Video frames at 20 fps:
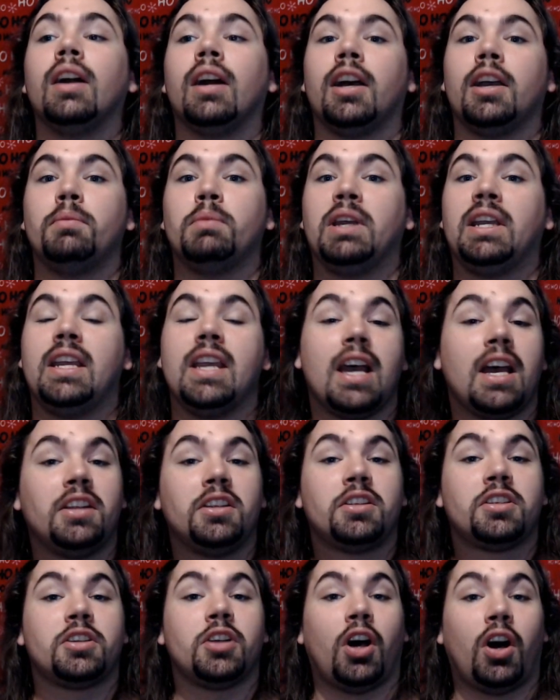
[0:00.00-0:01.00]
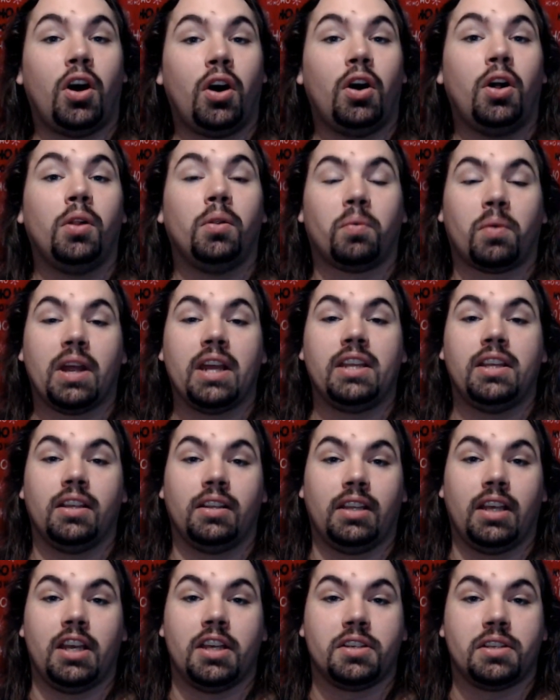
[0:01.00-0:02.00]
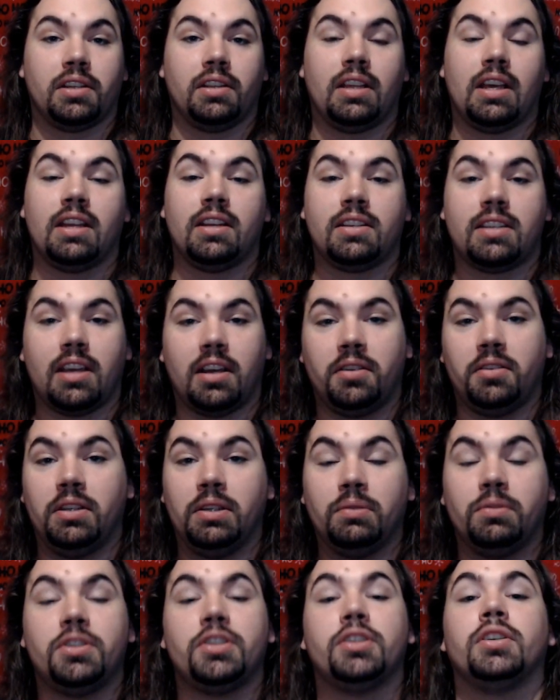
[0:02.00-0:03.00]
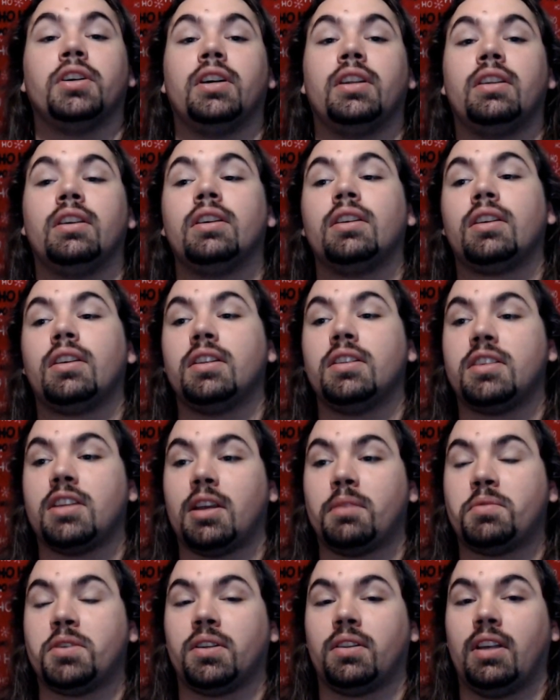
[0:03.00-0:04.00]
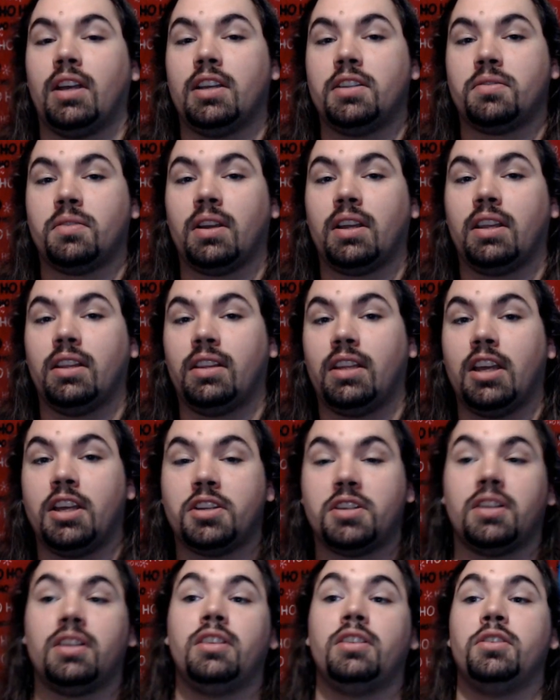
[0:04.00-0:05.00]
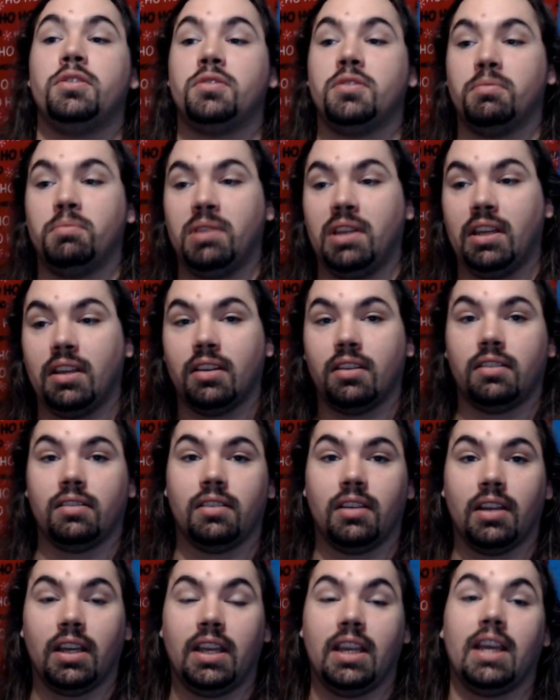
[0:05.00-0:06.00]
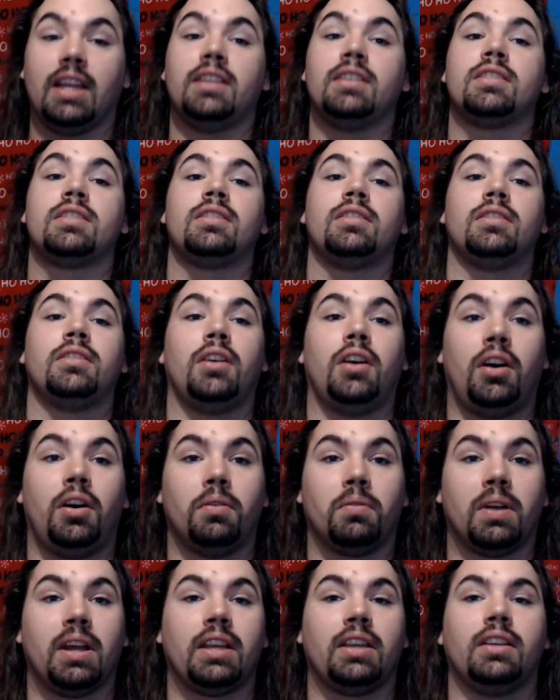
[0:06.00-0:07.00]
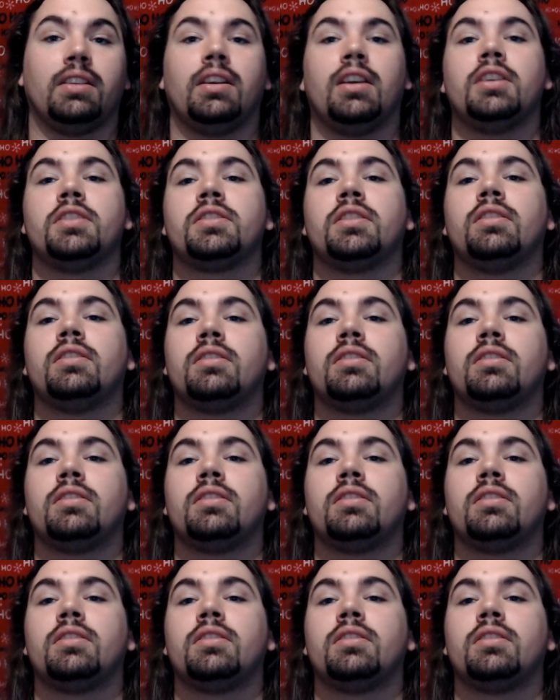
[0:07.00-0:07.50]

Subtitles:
I am against all regulation. That is how you should conceptualize regulation, and you should be against all regulation.